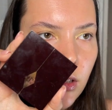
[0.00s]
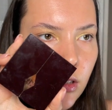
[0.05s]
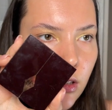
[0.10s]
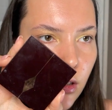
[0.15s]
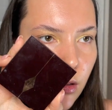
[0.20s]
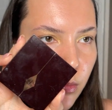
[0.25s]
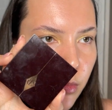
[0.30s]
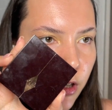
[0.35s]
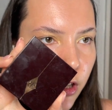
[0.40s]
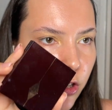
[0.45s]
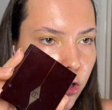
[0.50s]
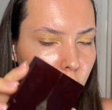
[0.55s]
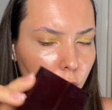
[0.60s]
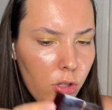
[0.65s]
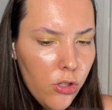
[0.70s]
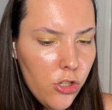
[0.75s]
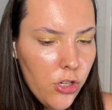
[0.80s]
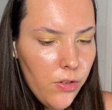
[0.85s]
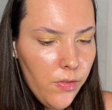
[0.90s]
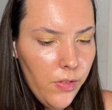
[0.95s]
Tillbury
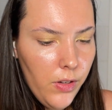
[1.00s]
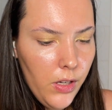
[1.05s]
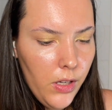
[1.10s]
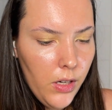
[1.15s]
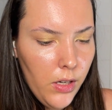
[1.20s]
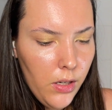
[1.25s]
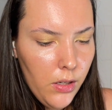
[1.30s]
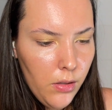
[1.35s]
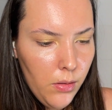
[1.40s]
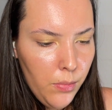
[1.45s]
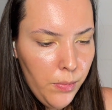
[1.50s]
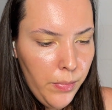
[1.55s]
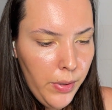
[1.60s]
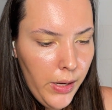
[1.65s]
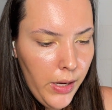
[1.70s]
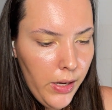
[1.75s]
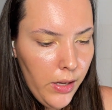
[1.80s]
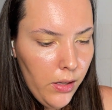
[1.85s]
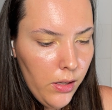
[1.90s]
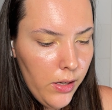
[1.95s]
Dolce Vita
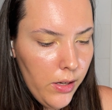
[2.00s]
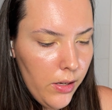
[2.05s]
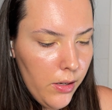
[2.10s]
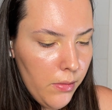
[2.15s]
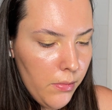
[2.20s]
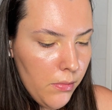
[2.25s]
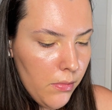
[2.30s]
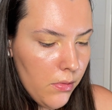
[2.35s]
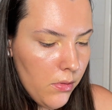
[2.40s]
palette.